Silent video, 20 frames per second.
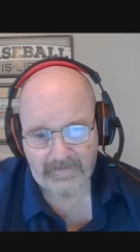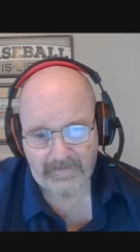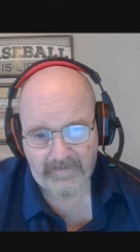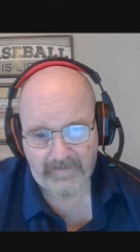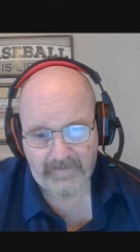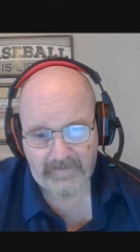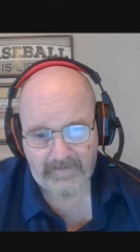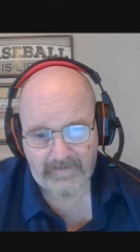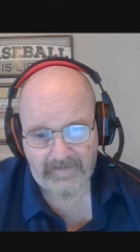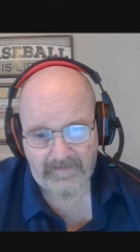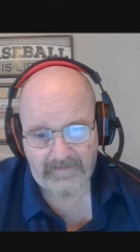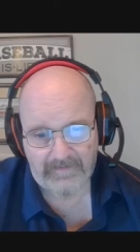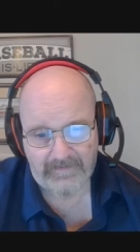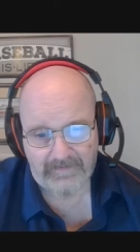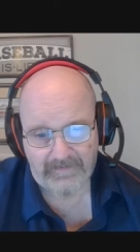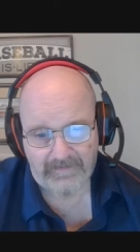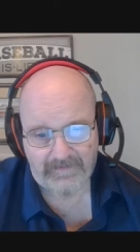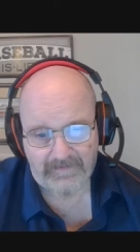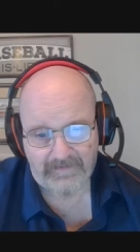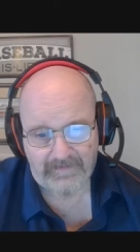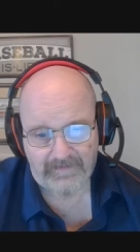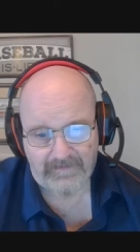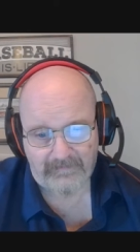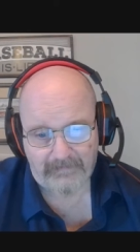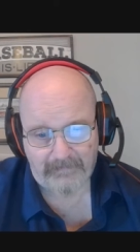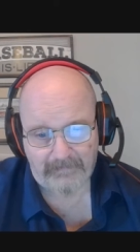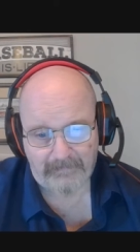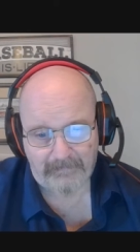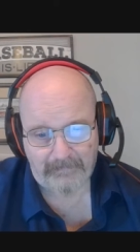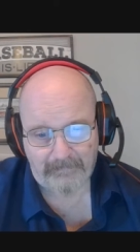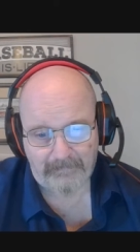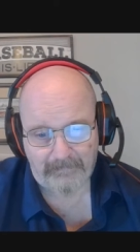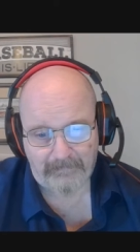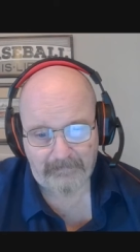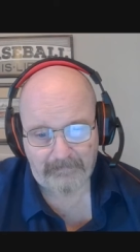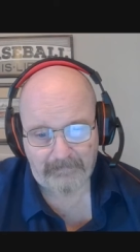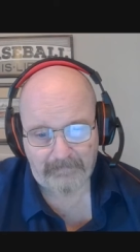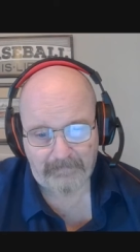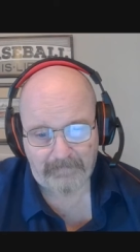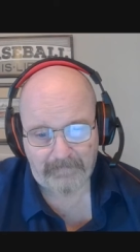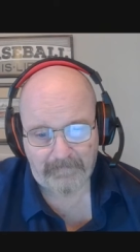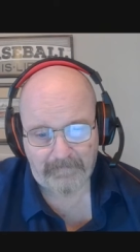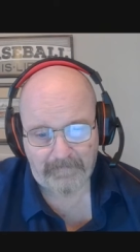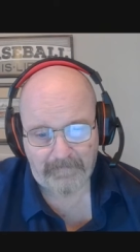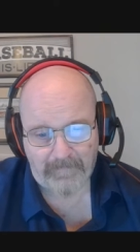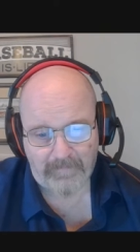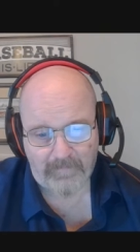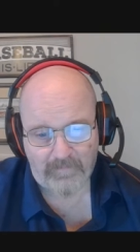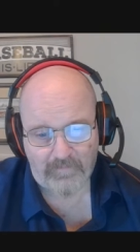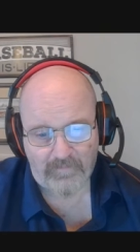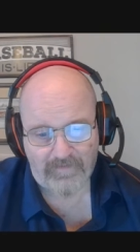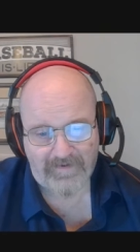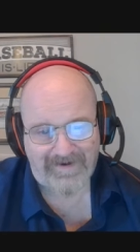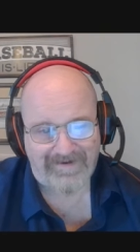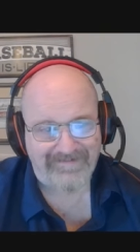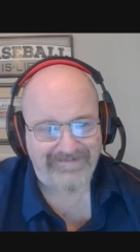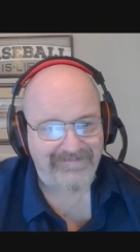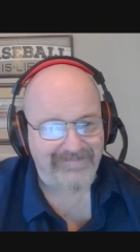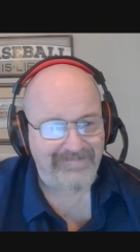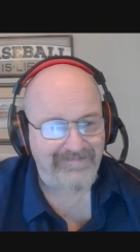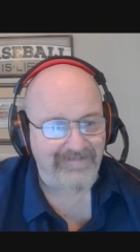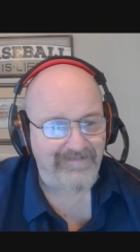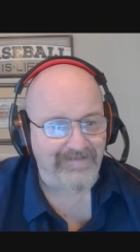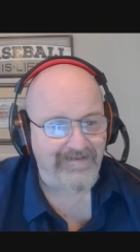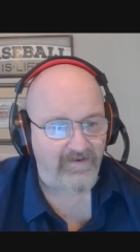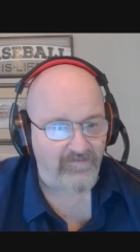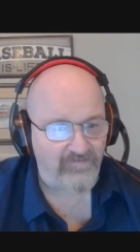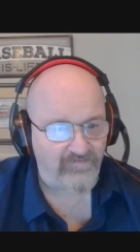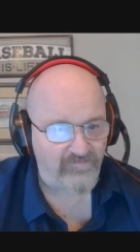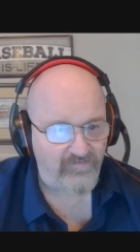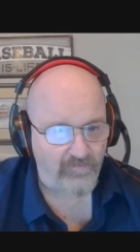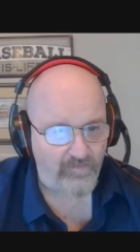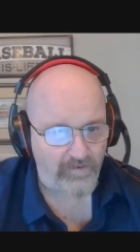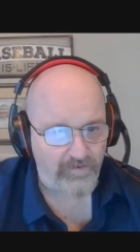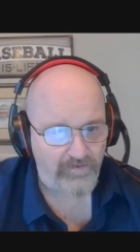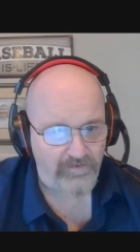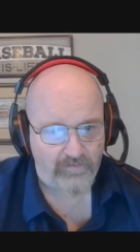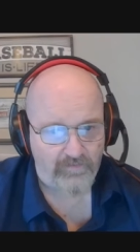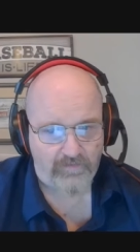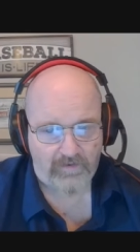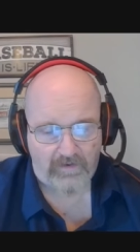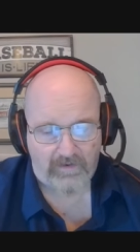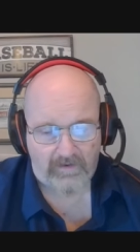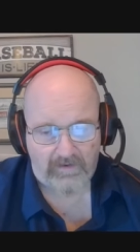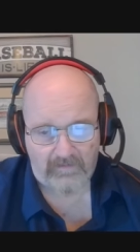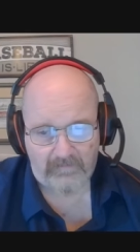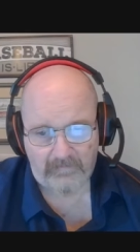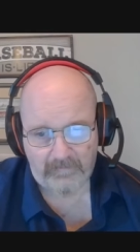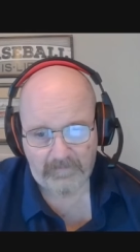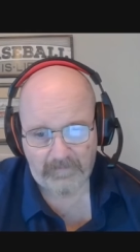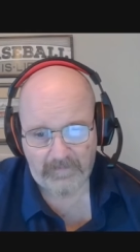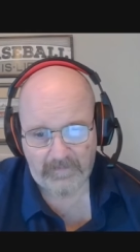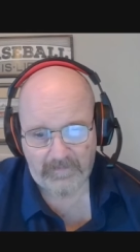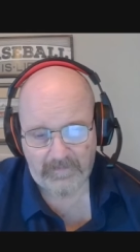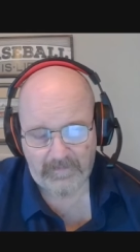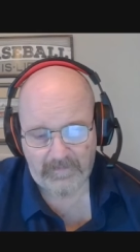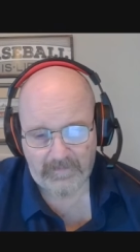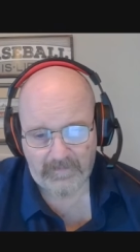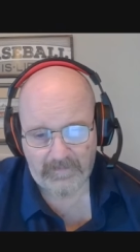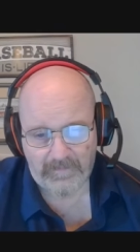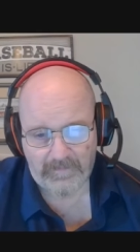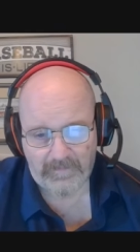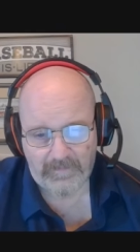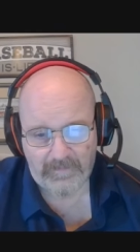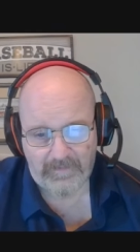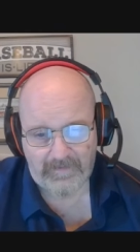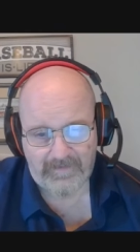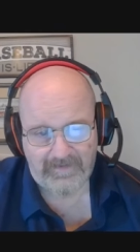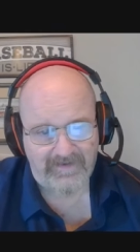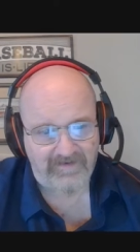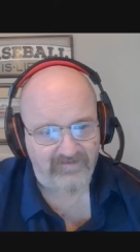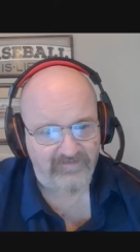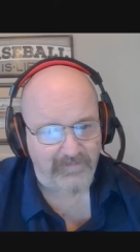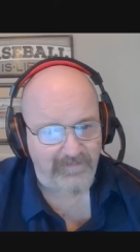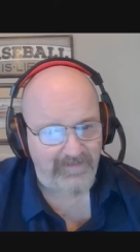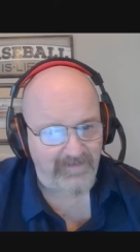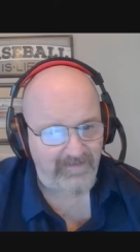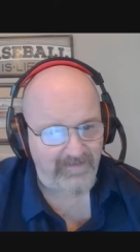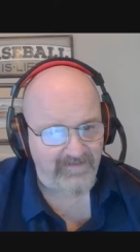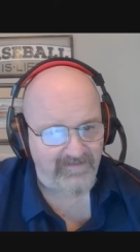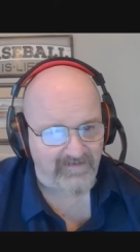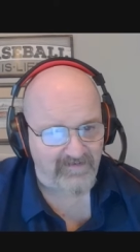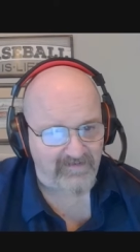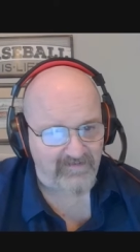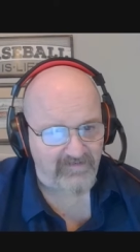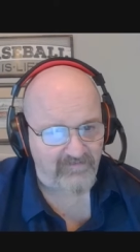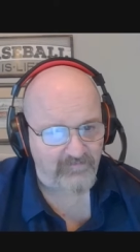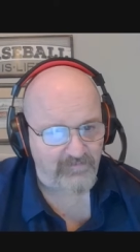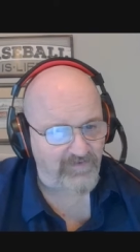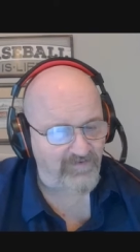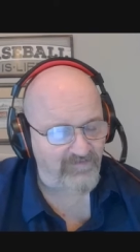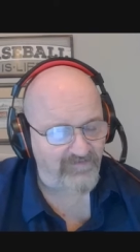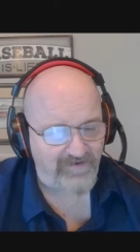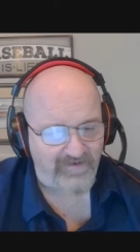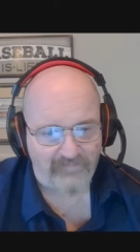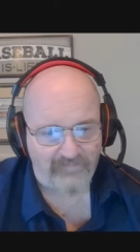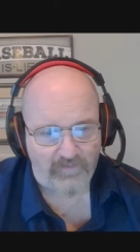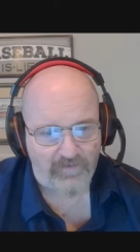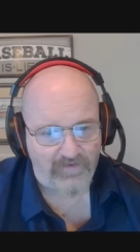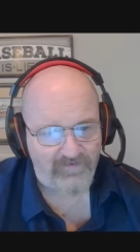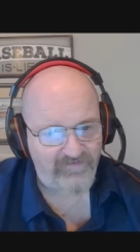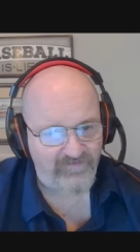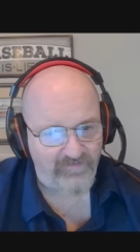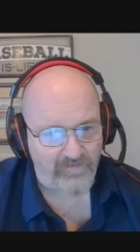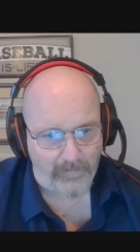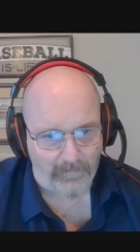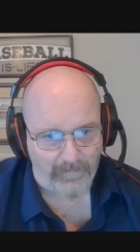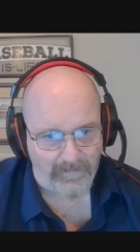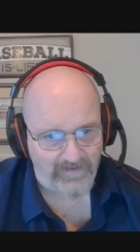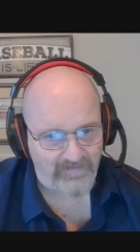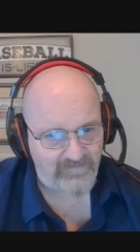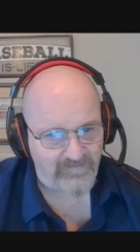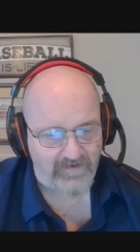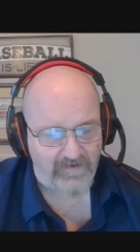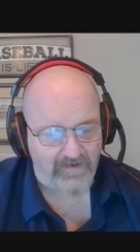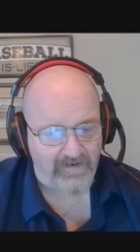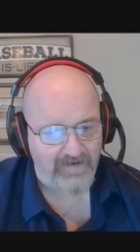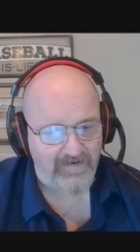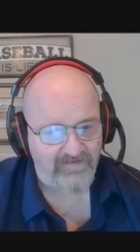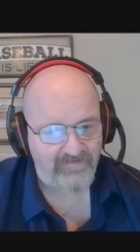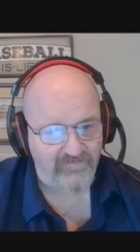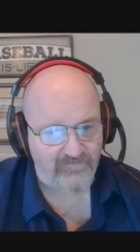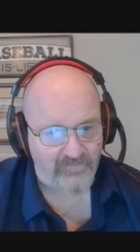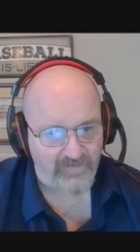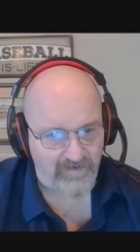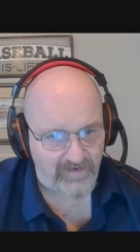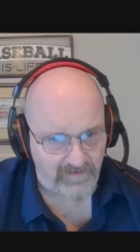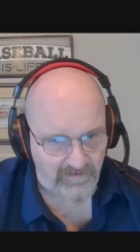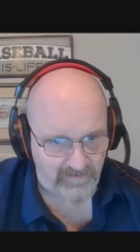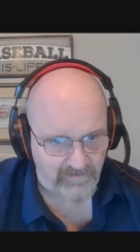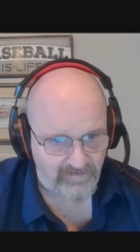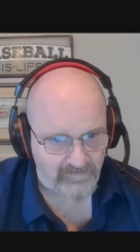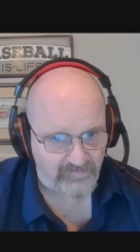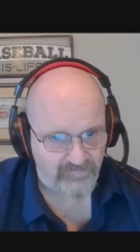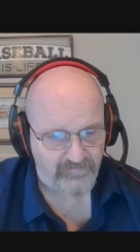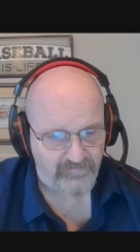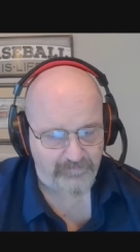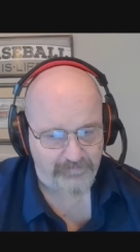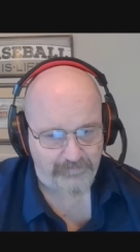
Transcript: And uh, when I see how strong you are, it gives me incentive because I've lost so much in the last three years.